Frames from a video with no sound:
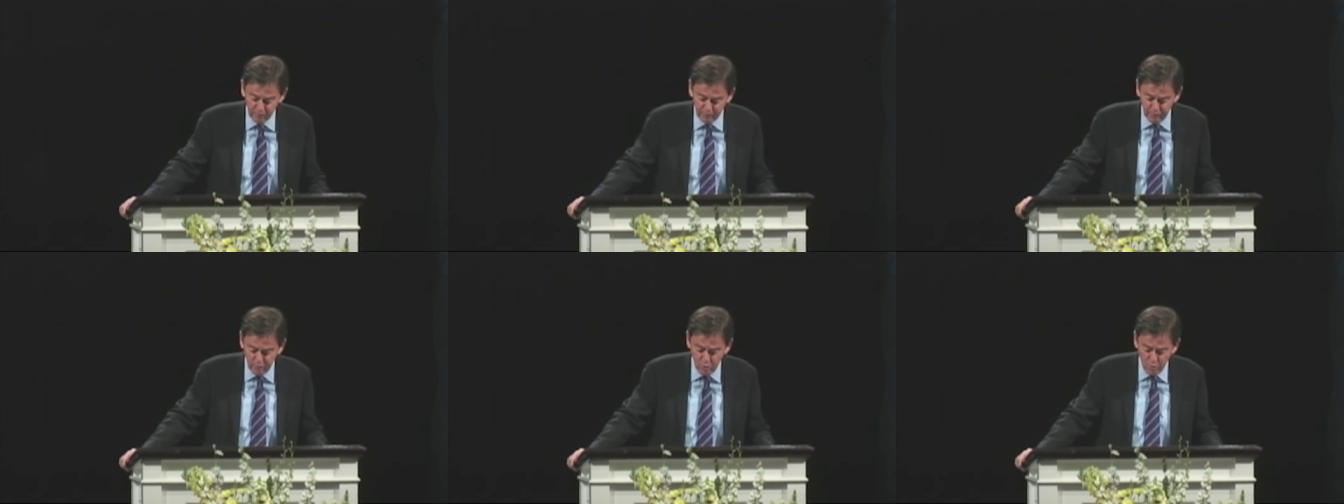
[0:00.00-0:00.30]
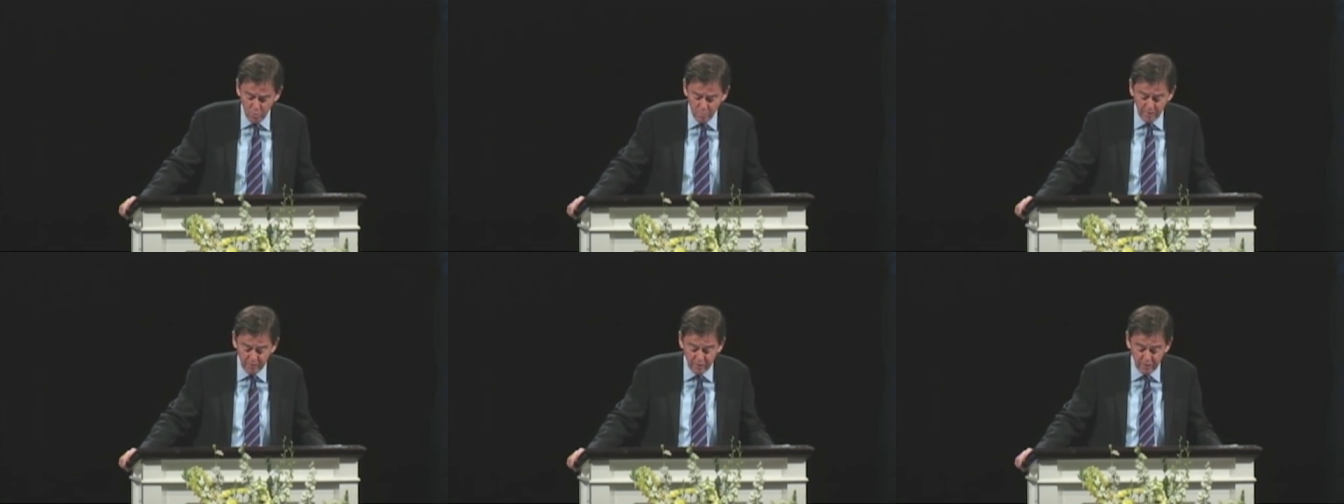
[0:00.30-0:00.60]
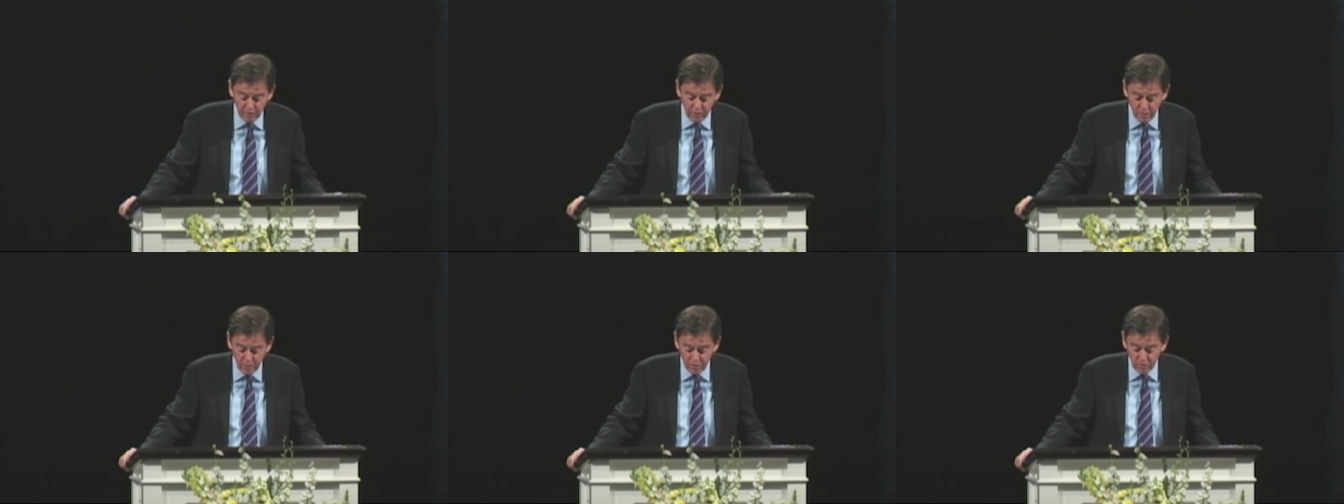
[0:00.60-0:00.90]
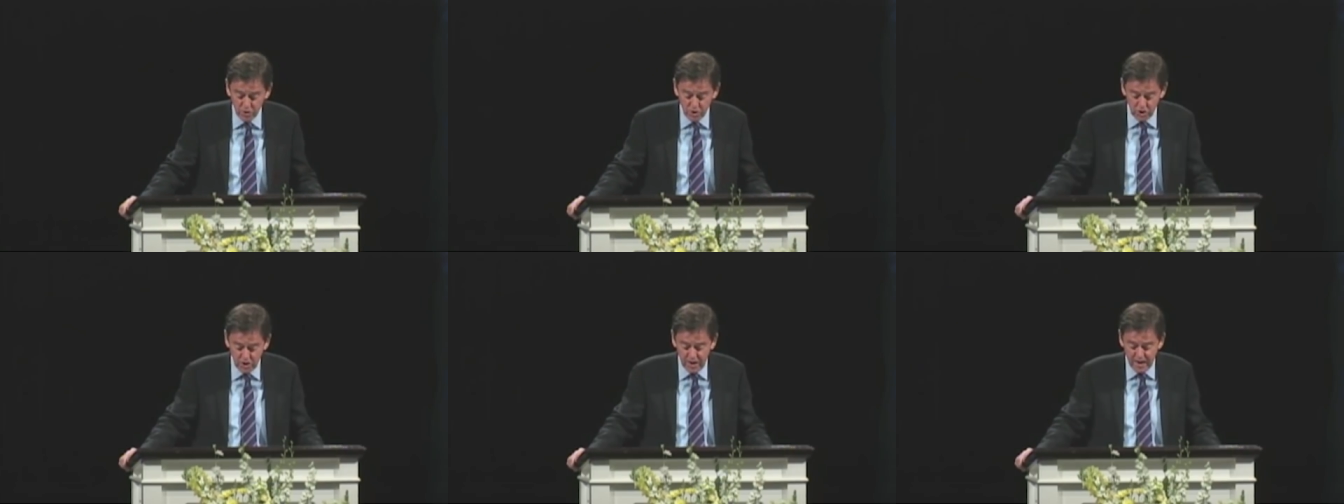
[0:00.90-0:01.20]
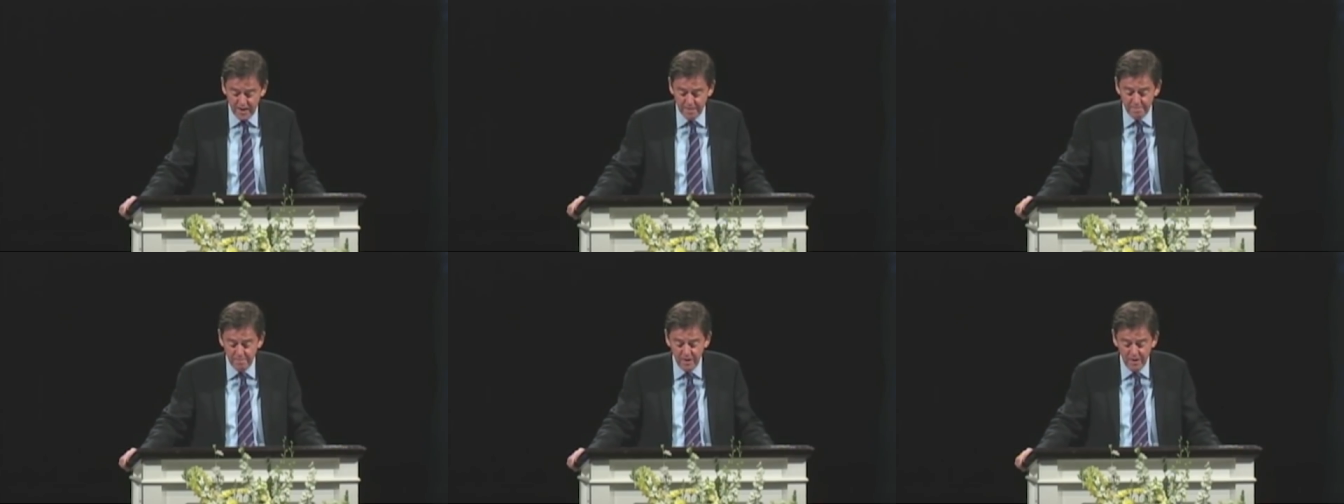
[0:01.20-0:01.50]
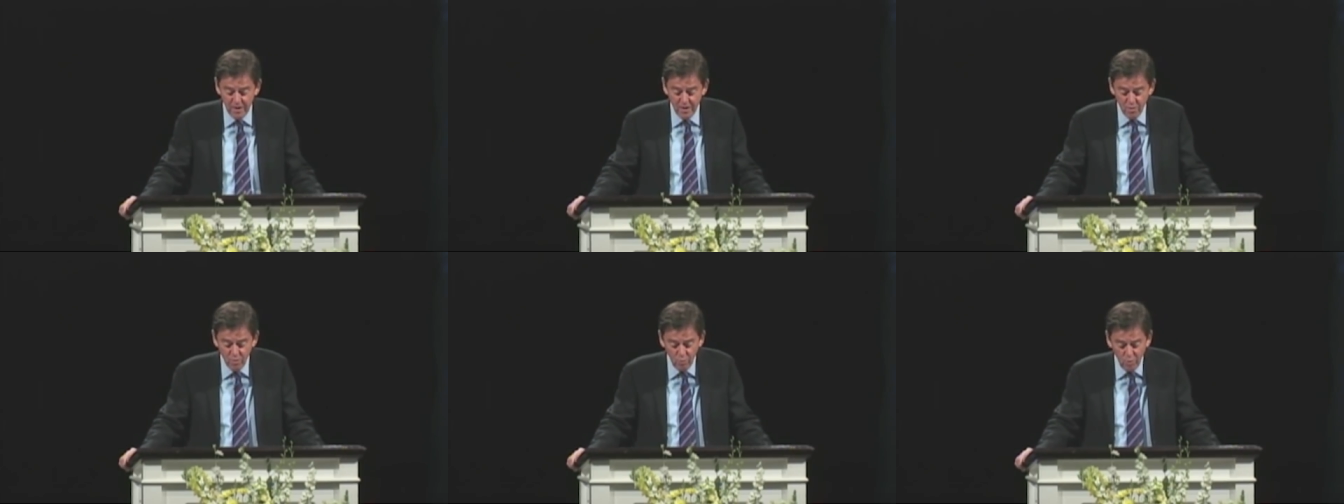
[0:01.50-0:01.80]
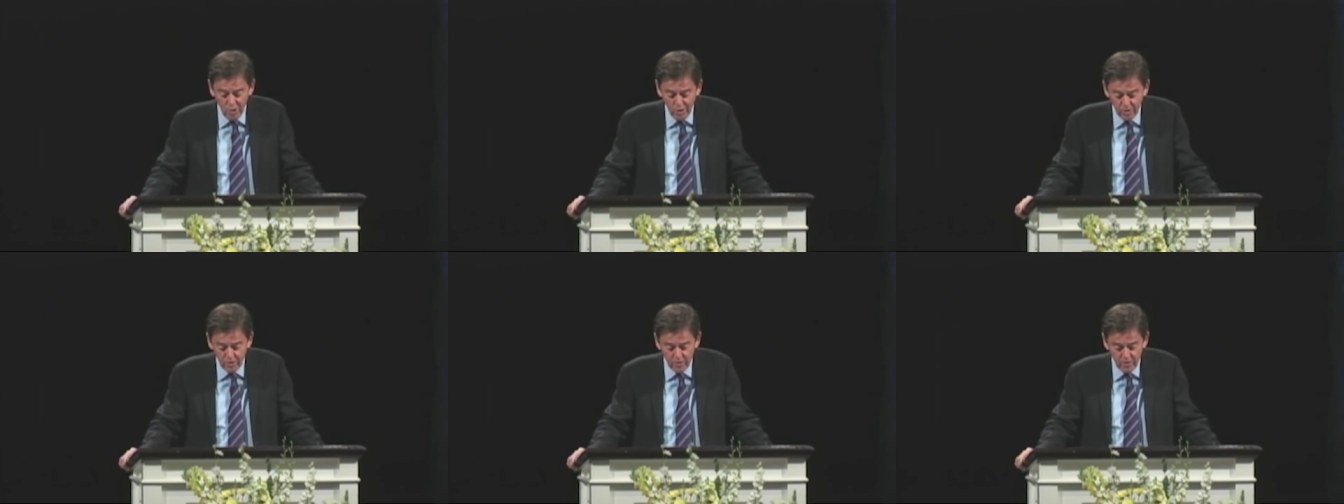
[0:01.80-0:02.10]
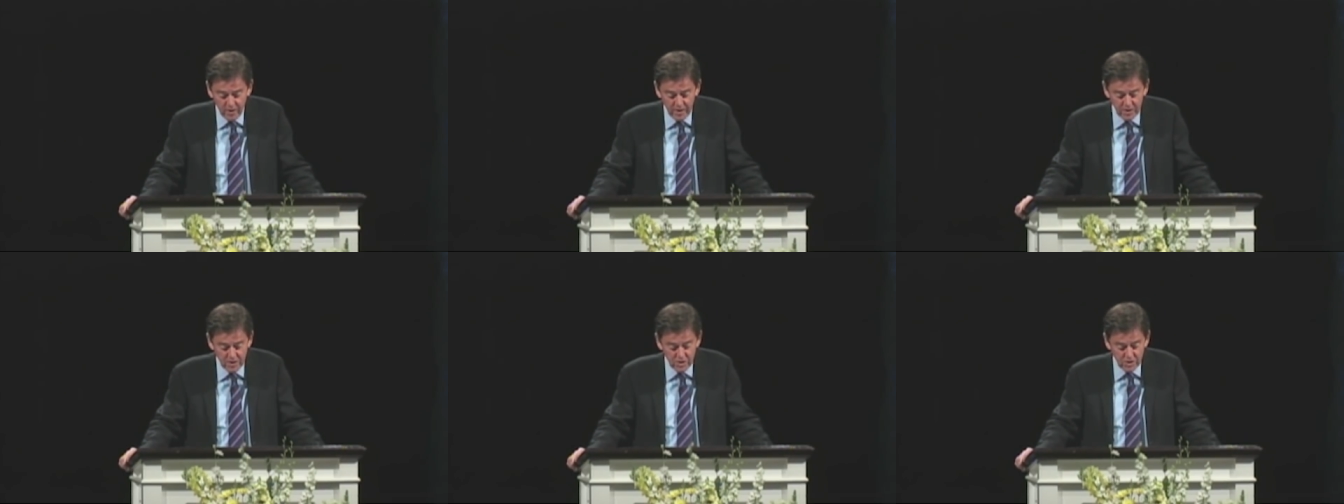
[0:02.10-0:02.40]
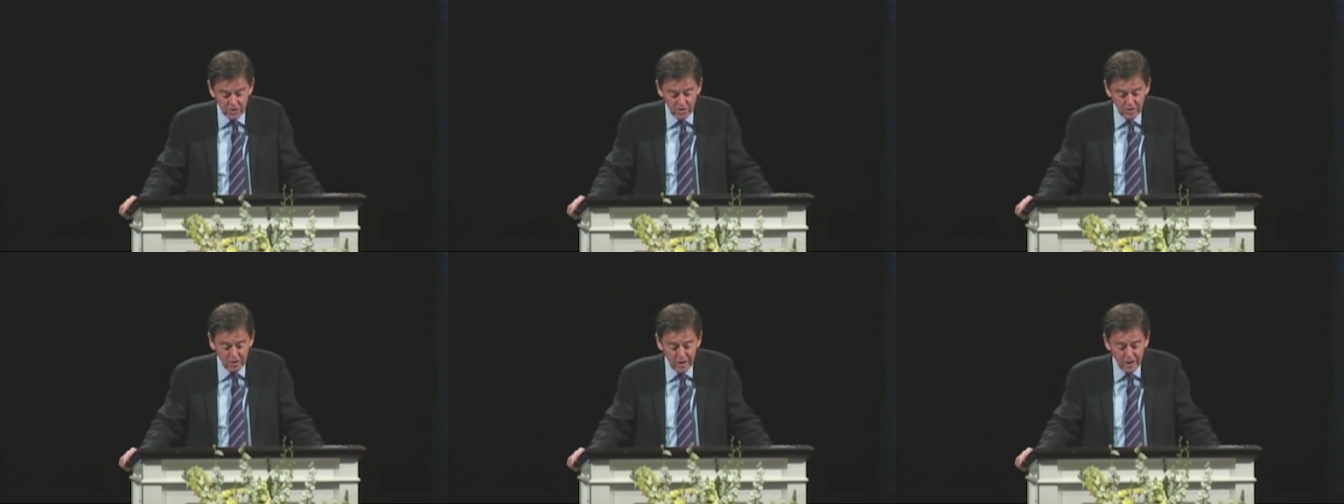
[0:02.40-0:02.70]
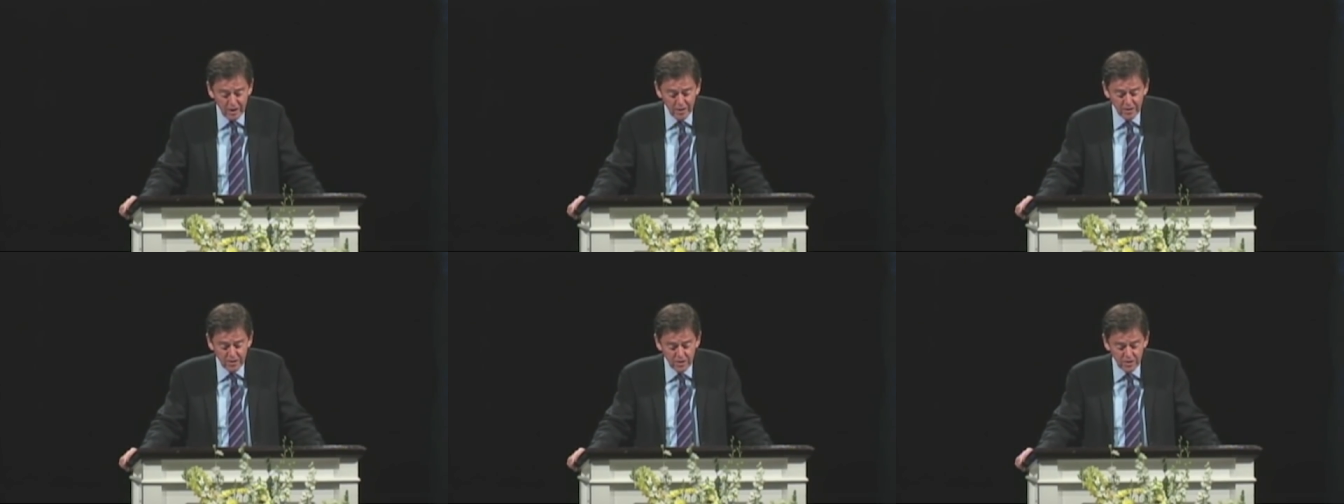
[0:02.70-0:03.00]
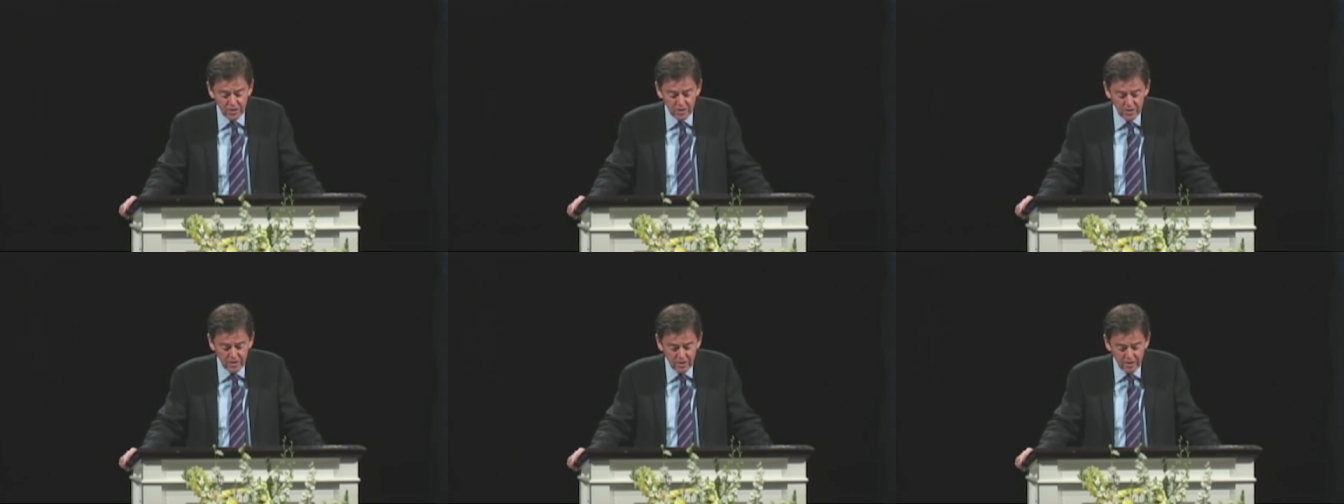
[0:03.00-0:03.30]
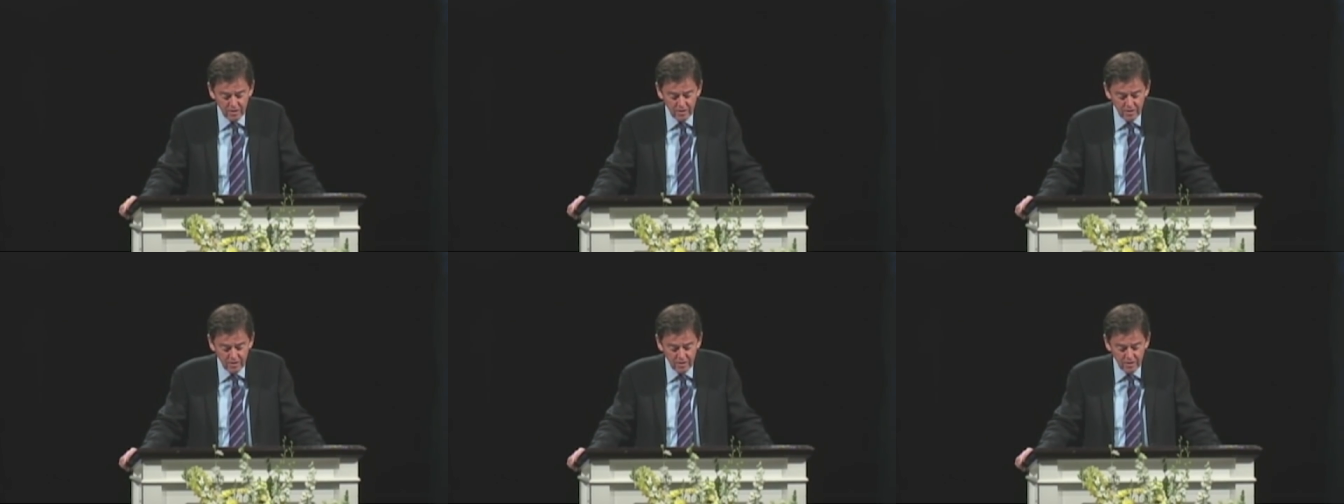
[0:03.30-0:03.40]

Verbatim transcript: foam of their own shame, wandering stars,